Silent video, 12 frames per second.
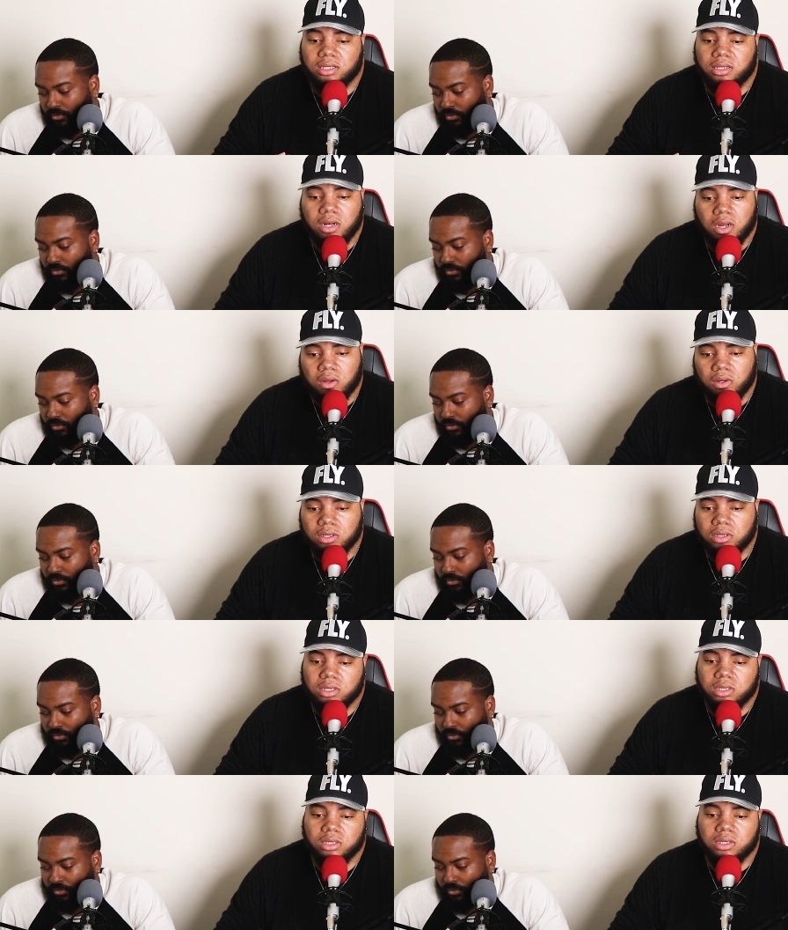Speaker 1: you know,
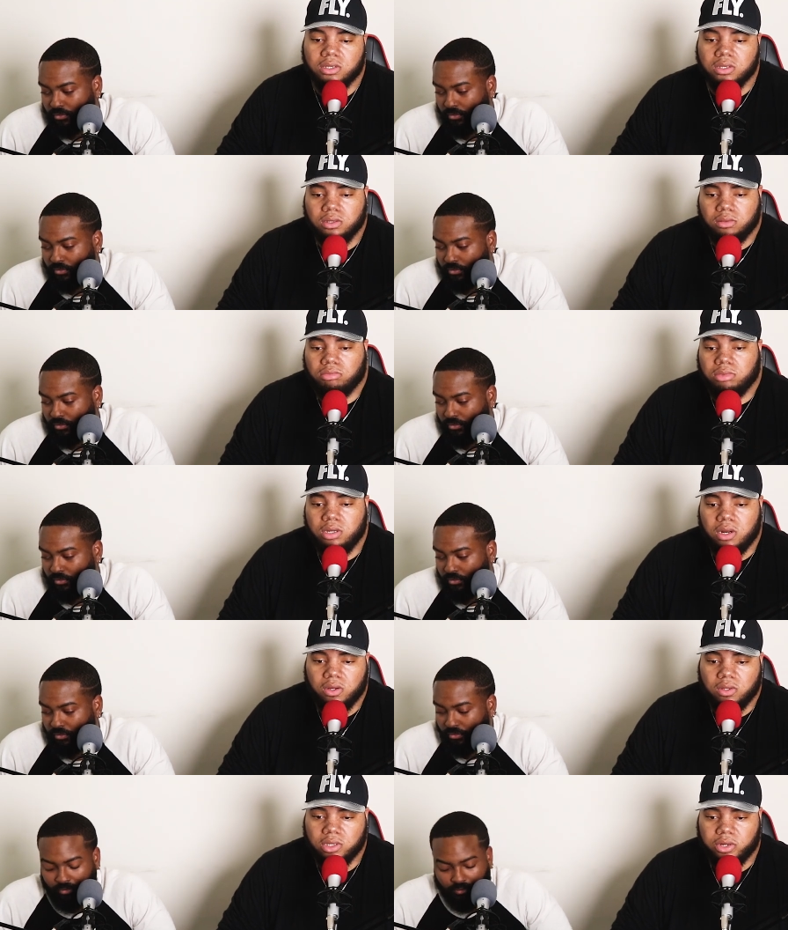it's just you
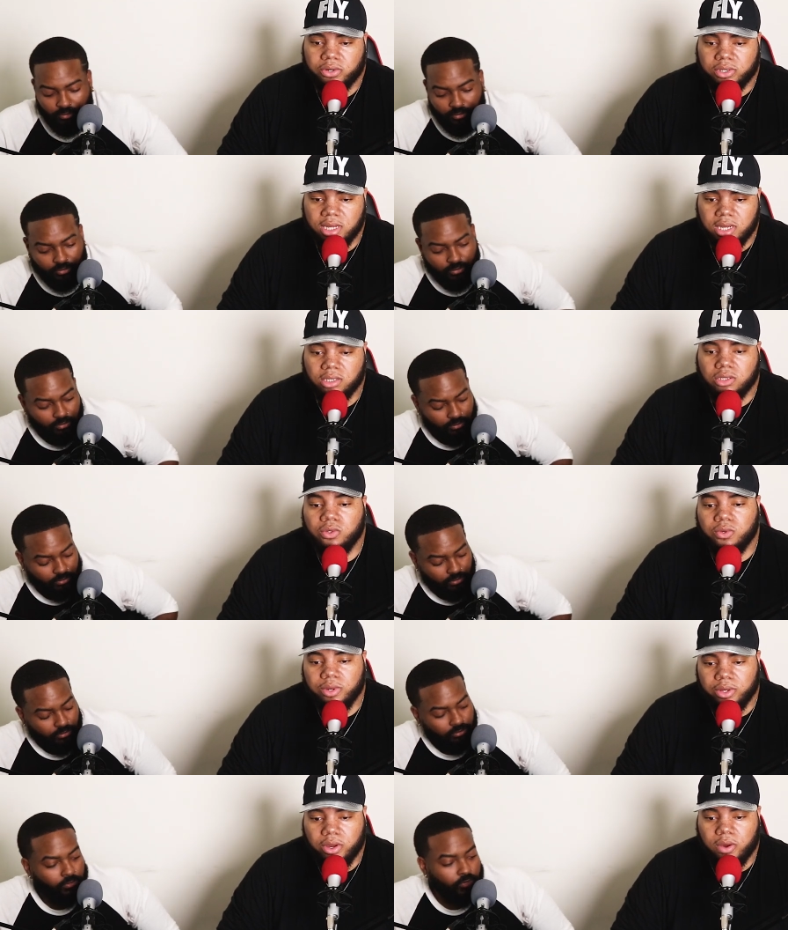know, to critique you
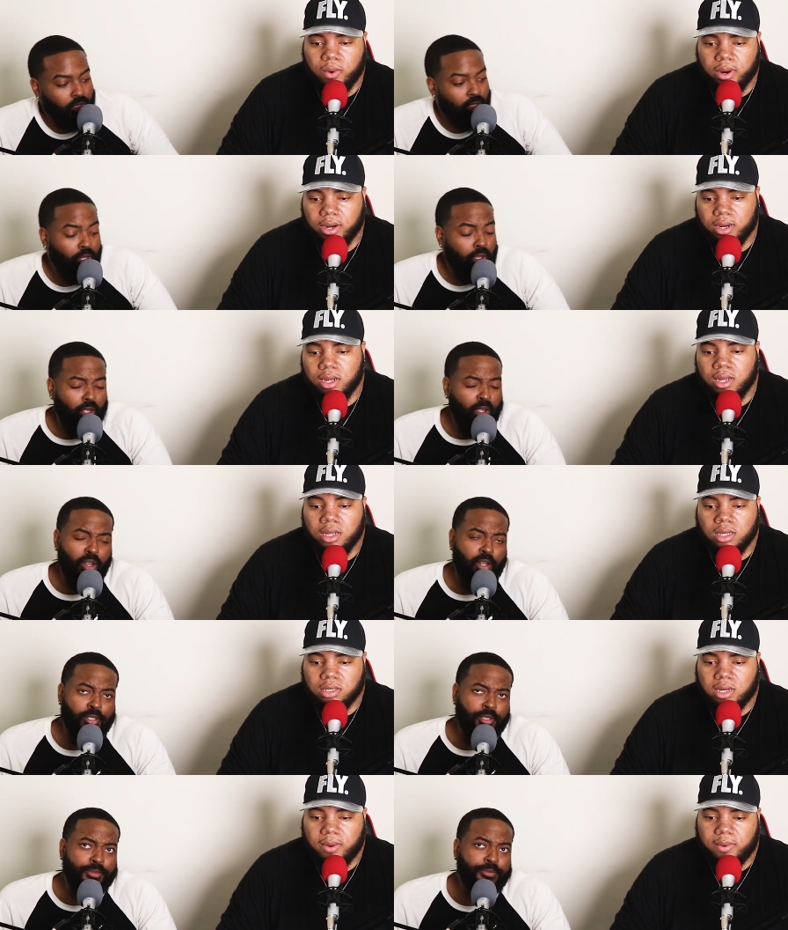and your work,
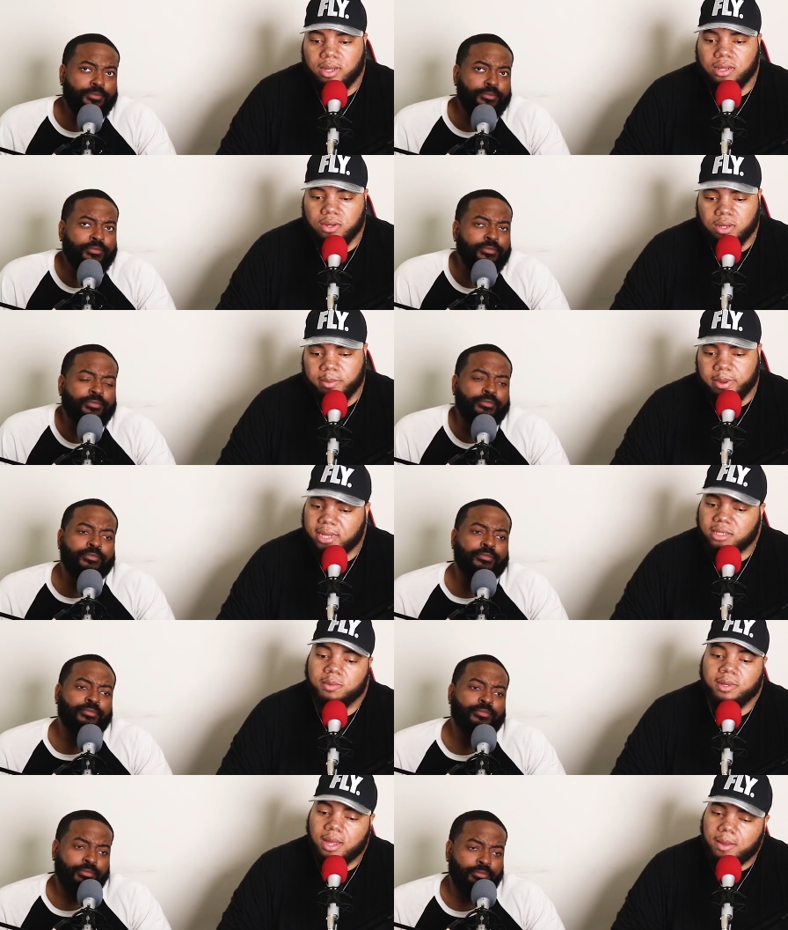so that way you can
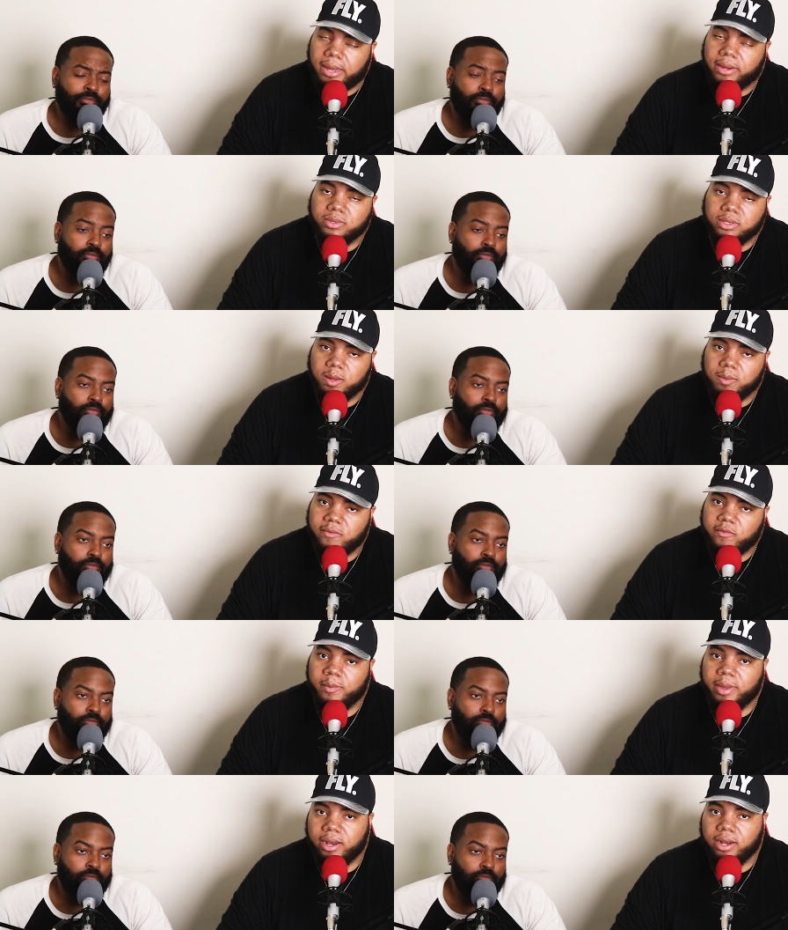possibly come back with something
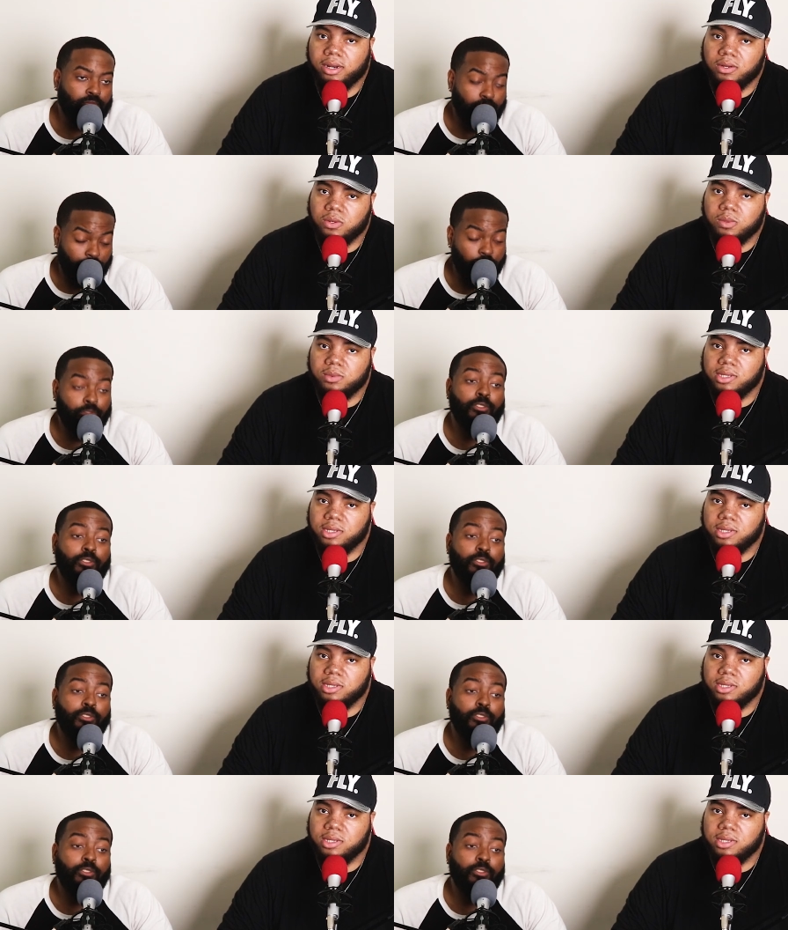even better. You know what I'm